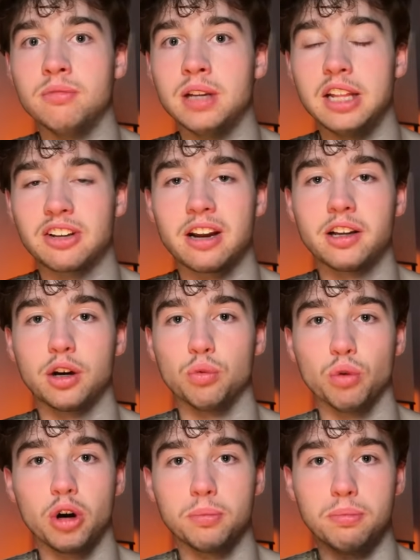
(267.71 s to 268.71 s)
It's kind of like
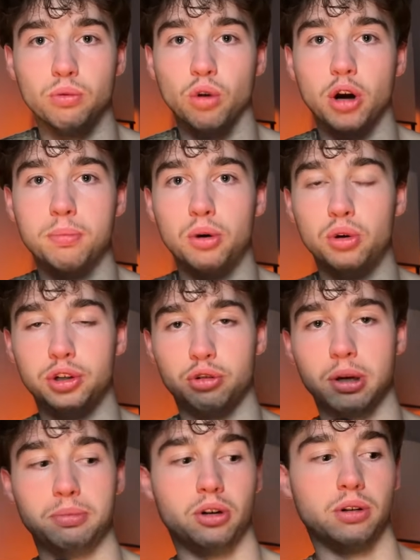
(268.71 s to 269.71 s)
a rug pull in
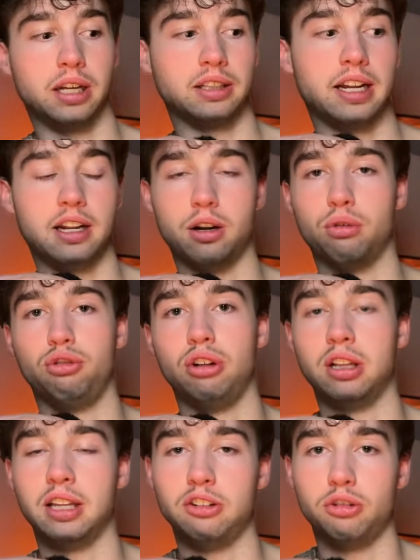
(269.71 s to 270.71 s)
crypto. Like they didn't know
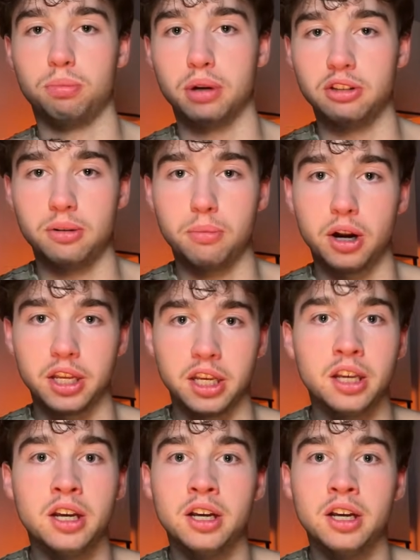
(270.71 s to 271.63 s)
shit. They just printed money.